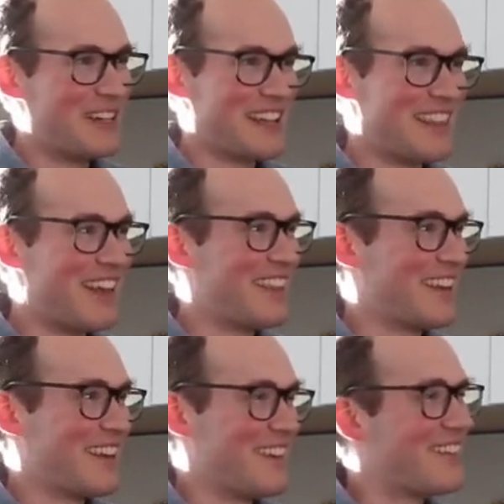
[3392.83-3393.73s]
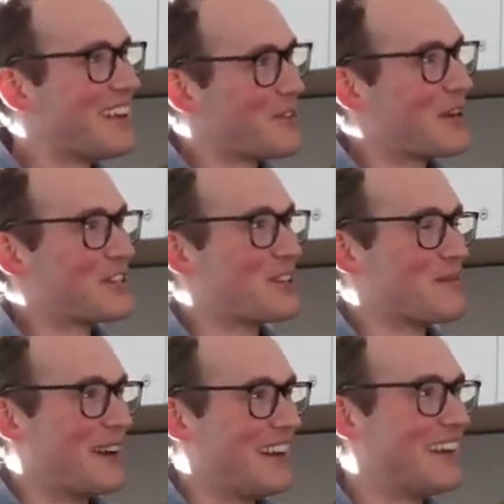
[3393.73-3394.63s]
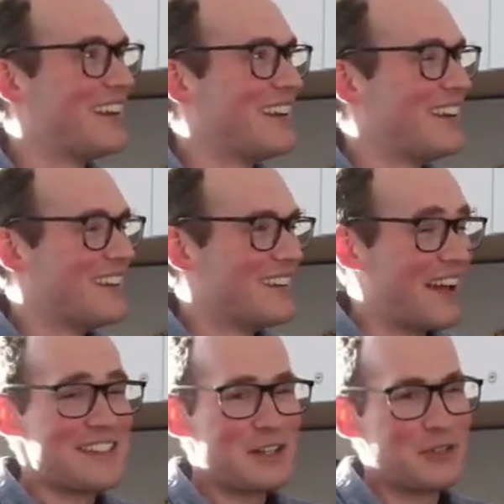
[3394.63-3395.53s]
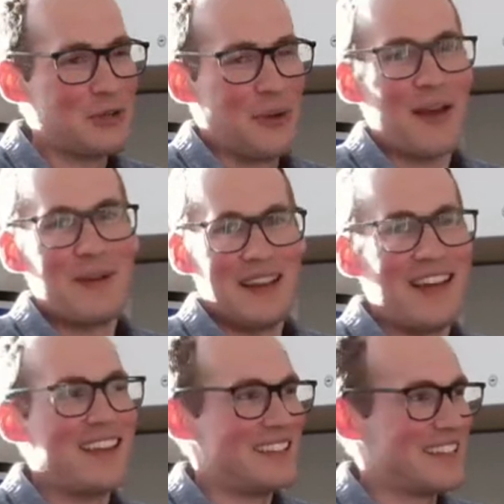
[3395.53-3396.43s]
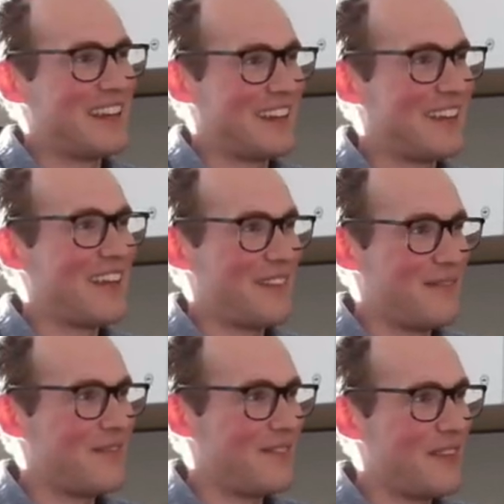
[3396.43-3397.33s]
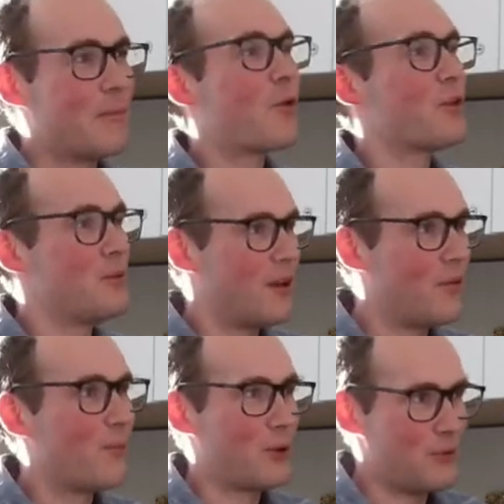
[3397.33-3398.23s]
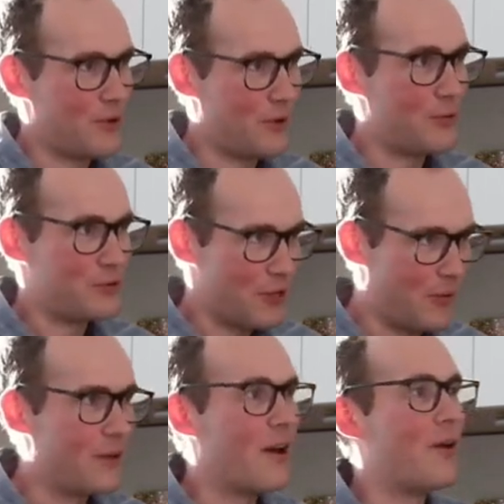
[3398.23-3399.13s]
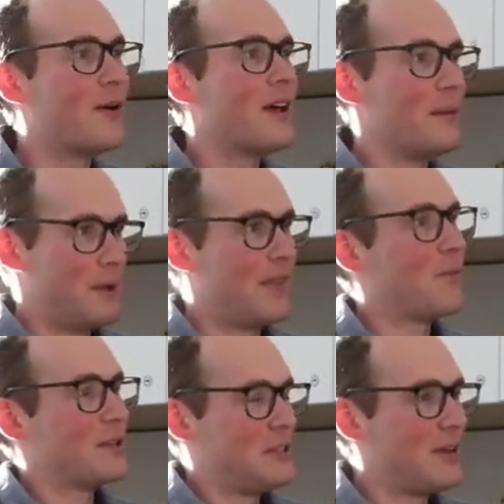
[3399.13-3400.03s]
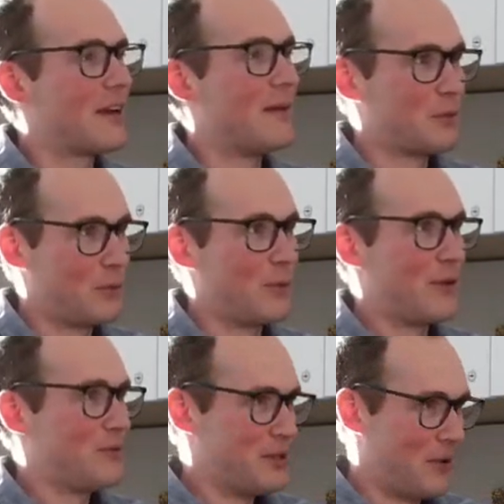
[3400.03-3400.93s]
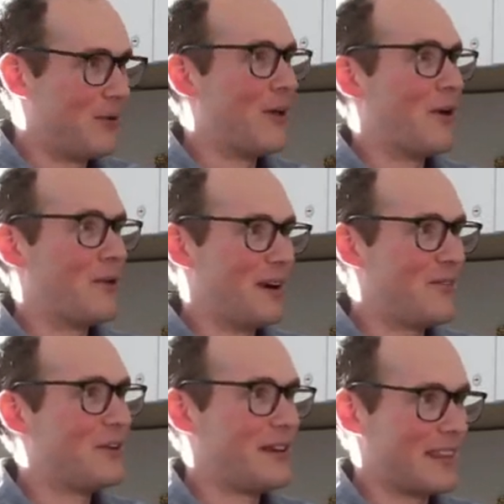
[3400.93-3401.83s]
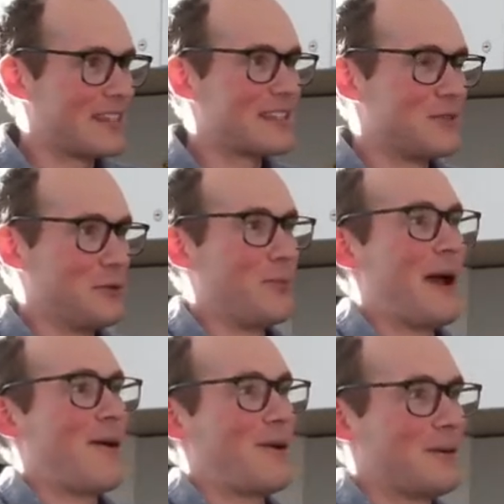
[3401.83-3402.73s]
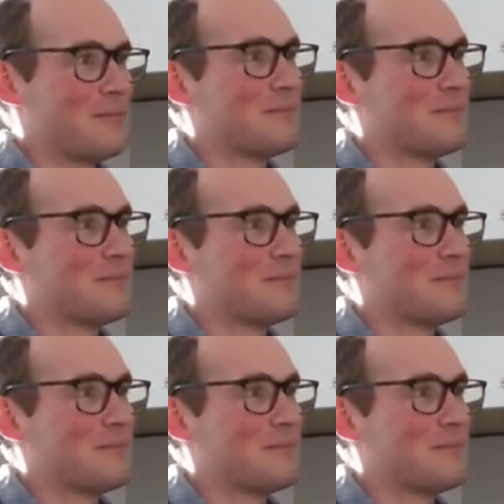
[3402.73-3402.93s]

Whereas I think I questioned I still do. I mean, it's like the more you know you don't know. But then once you get comfortable with what you don't know, I feel like that's the true power.